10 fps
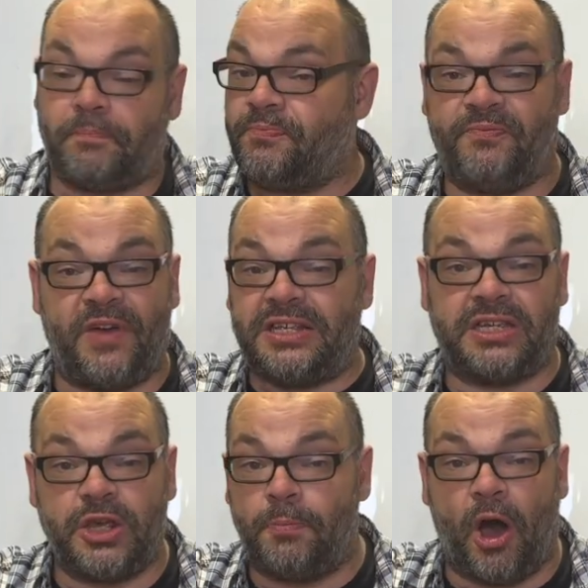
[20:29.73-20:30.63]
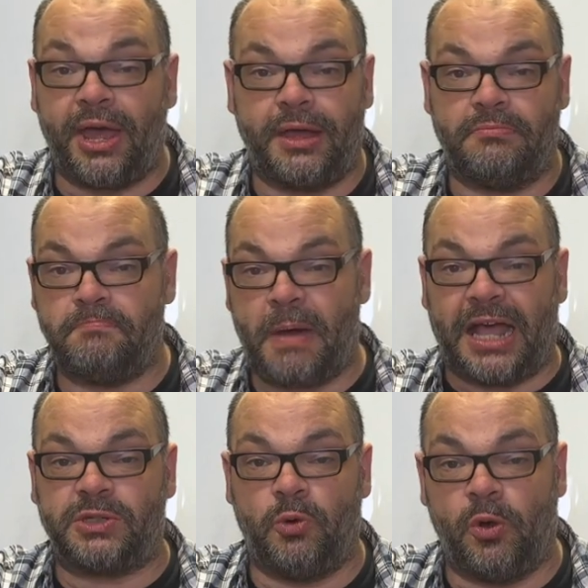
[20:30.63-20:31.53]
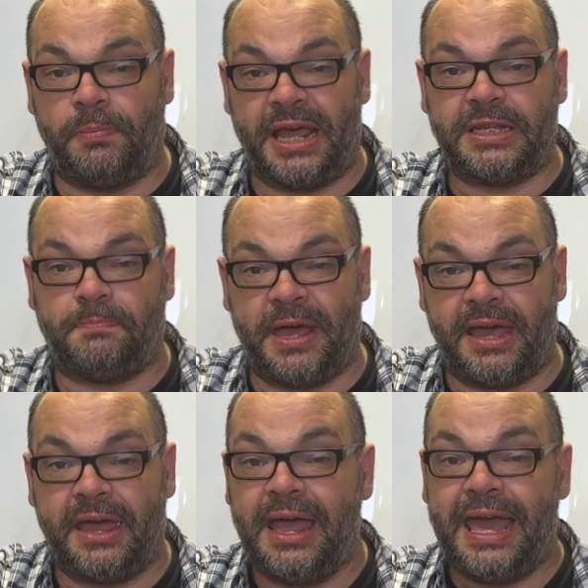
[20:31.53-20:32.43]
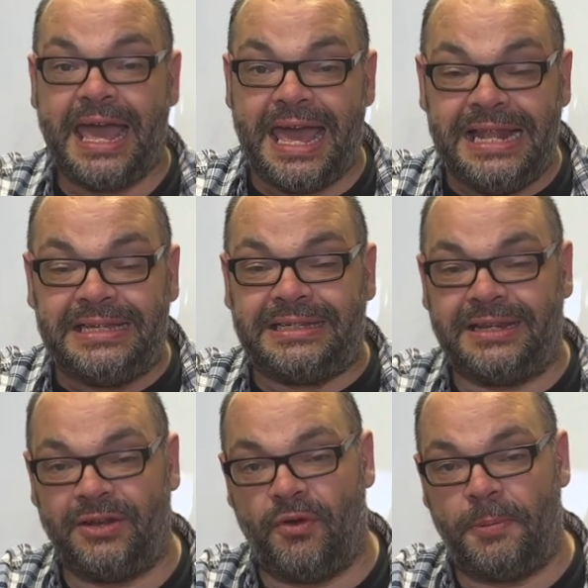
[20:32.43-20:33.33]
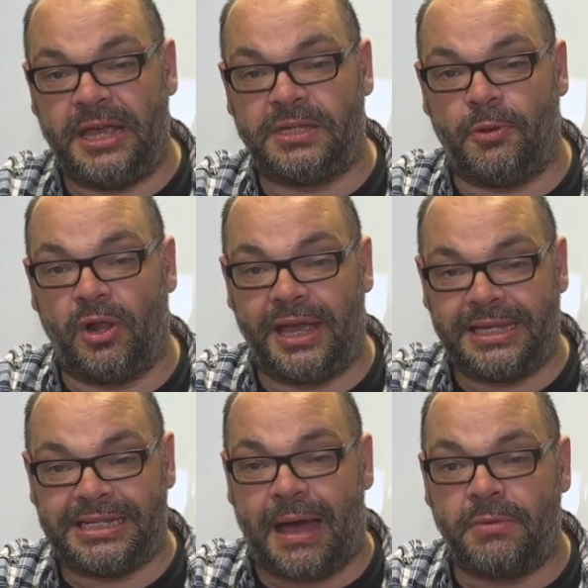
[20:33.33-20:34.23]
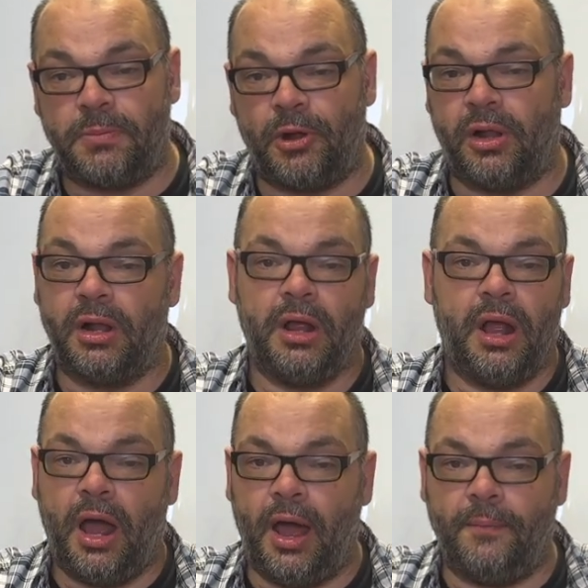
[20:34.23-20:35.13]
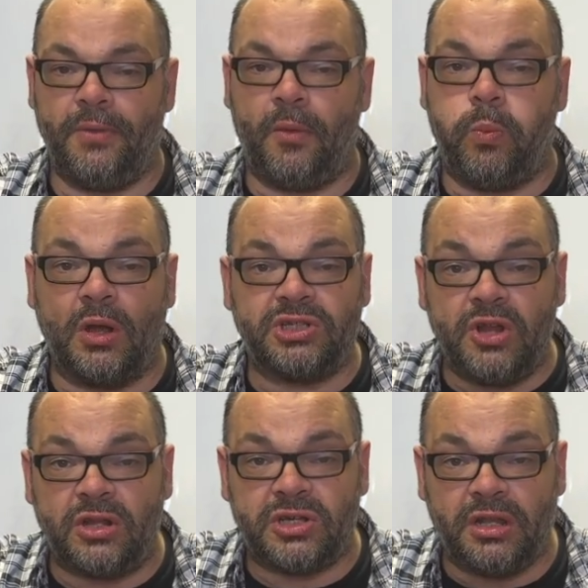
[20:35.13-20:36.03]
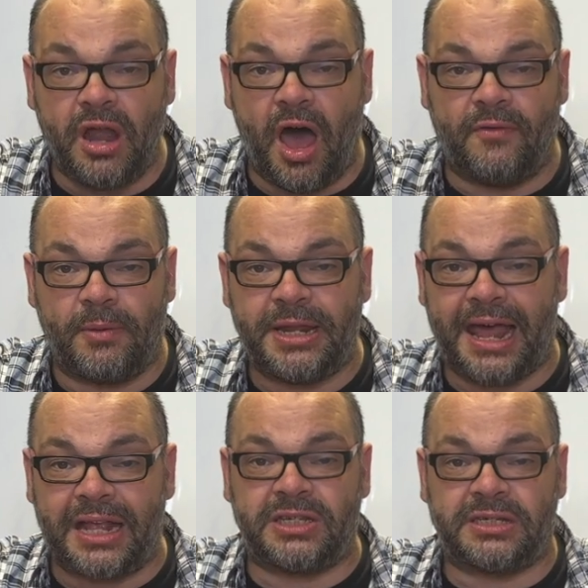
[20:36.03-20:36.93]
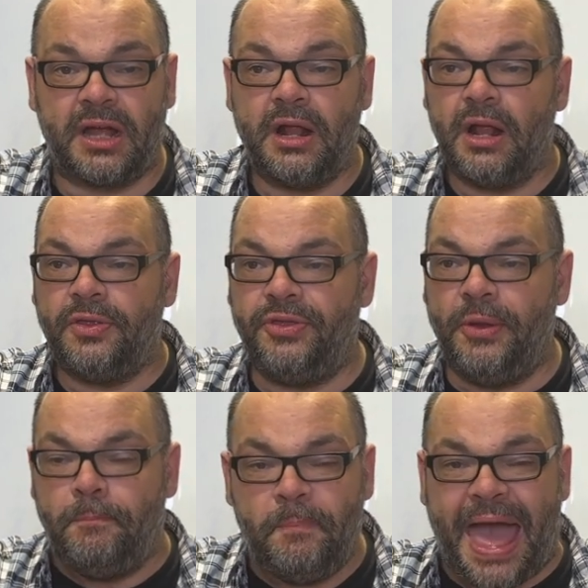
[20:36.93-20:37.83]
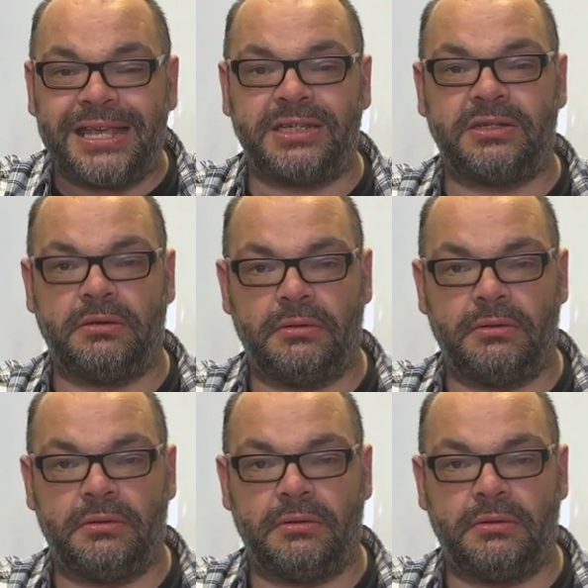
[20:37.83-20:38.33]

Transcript: fits in your pocket pack small, plays big, instantly repeatable, examinable. What's not to love? I mean, that's the best